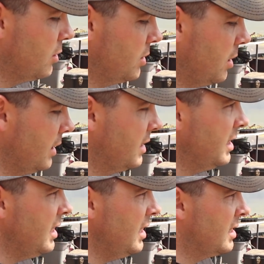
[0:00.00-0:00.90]
for starting
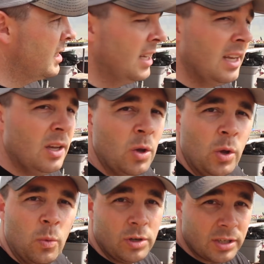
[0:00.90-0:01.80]
seeds,
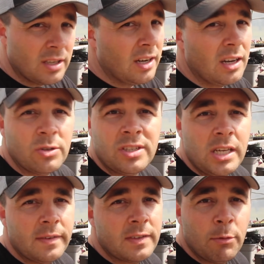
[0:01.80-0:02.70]
we're just gonna go
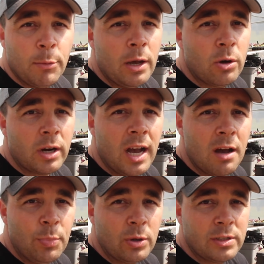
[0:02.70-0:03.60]
sift some of my own
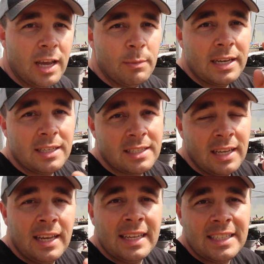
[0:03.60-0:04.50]
compost out because
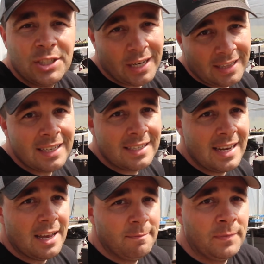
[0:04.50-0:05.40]
check this
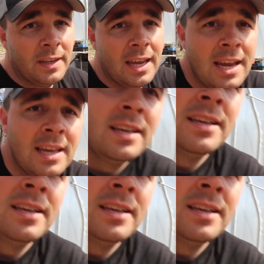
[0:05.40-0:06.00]
out, okay?